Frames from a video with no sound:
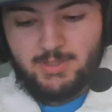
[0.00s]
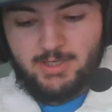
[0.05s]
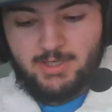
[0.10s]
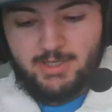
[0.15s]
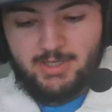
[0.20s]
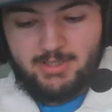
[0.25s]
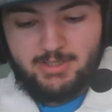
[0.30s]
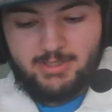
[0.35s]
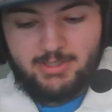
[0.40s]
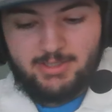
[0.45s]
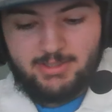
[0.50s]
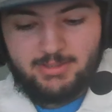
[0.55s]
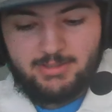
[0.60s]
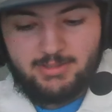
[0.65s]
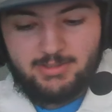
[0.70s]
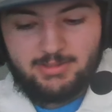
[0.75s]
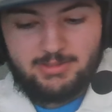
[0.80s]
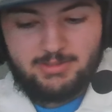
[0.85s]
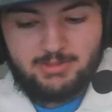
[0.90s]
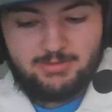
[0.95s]
And yet
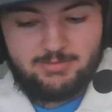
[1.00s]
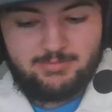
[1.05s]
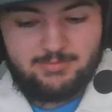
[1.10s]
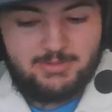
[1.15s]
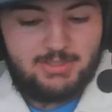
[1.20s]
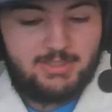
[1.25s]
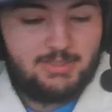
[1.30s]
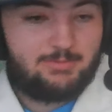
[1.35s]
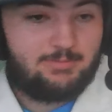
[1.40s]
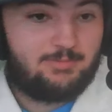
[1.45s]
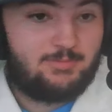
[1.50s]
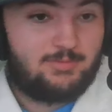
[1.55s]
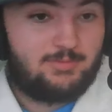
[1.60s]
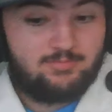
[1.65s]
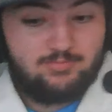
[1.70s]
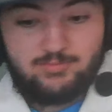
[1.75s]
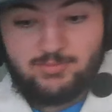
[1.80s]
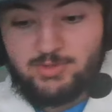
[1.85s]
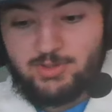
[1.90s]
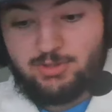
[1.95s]
another team,
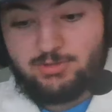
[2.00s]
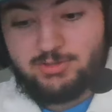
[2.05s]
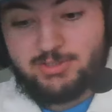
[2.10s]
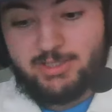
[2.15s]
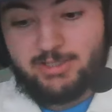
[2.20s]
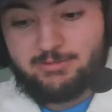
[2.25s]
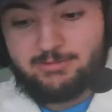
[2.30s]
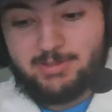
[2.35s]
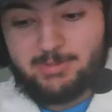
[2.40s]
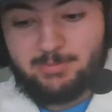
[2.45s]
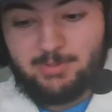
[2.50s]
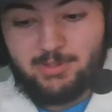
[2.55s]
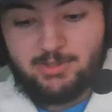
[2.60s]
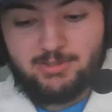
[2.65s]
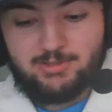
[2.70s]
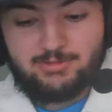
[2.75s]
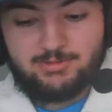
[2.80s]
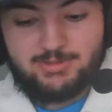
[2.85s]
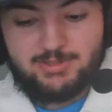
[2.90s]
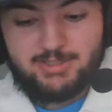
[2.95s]
two Shadow
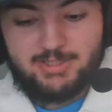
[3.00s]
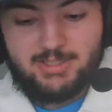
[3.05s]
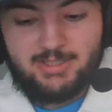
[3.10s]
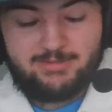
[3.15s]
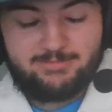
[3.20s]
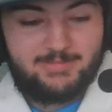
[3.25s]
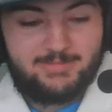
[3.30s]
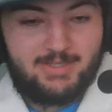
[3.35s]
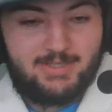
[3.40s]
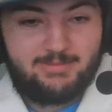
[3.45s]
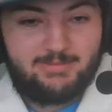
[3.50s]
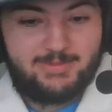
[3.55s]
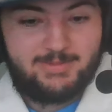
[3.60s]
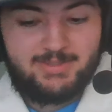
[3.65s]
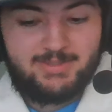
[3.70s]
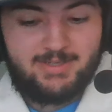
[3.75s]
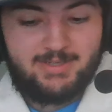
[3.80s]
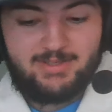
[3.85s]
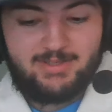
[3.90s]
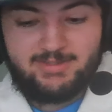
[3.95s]
Rampardos. Yeah, not, I
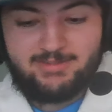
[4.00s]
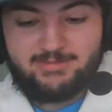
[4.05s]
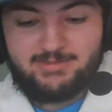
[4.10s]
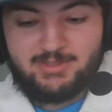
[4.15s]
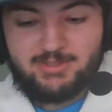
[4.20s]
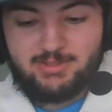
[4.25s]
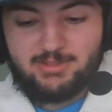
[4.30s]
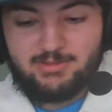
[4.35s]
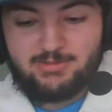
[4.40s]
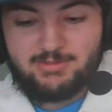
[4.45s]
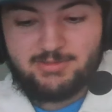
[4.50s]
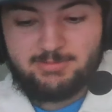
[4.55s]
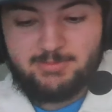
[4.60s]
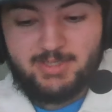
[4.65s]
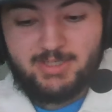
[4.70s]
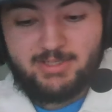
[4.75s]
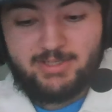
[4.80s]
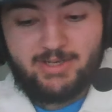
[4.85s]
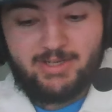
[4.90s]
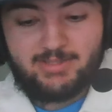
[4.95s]
not even close.
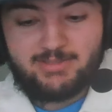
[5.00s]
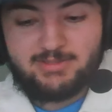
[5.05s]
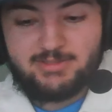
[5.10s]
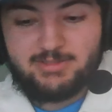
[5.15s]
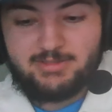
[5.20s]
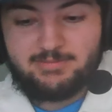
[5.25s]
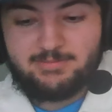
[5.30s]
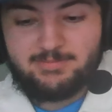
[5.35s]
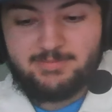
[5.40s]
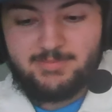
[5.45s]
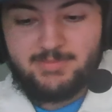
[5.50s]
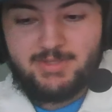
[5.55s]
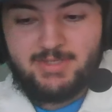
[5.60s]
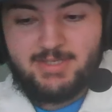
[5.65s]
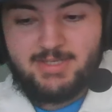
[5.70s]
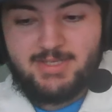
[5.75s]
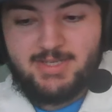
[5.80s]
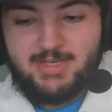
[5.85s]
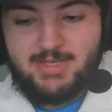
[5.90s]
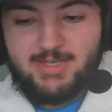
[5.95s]
Mega Diancie,
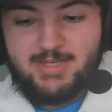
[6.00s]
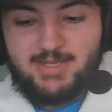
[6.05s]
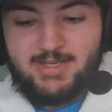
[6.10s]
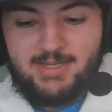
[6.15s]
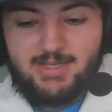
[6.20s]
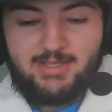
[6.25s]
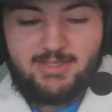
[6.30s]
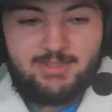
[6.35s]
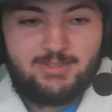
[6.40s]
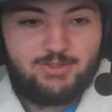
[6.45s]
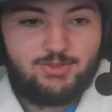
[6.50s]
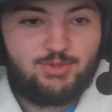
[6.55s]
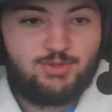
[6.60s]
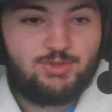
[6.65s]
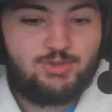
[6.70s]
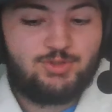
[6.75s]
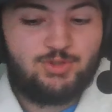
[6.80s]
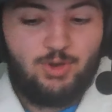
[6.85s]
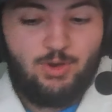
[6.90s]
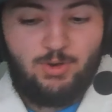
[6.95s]

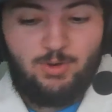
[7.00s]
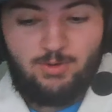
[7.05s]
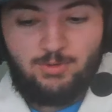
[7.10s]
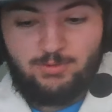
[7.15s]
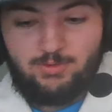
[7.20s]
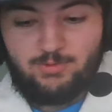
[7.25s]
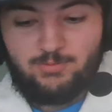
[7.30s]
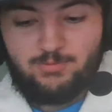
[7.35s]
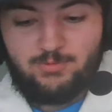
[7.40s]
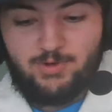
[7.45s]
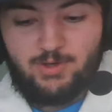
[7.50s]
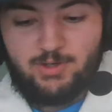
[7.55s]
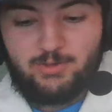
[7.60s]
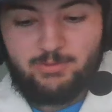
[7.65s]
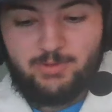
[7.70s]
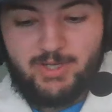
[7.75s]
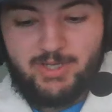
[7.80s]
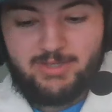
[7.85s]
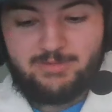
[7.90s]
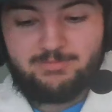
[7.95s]
so far
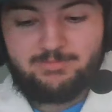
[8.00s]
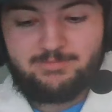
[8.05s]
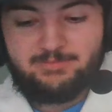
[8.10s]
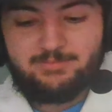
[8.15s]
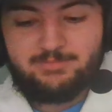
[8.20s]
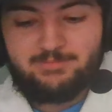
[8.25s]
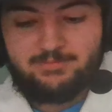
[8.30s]
away.